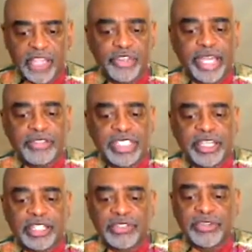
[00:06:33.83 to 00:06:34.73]
Try to
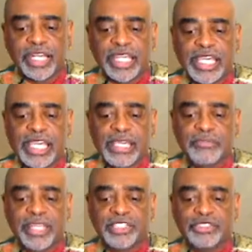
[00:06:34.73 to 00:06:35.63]
see a little
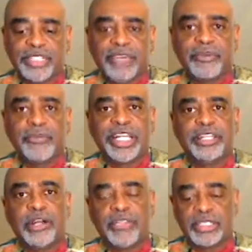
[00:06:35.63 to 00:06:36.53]
gleam that you never
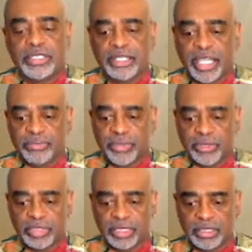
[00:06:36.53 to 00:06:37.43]
really noticed in that
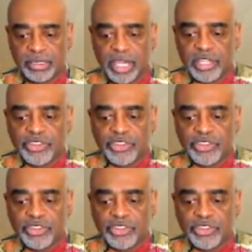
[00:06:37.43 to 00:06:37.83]
person.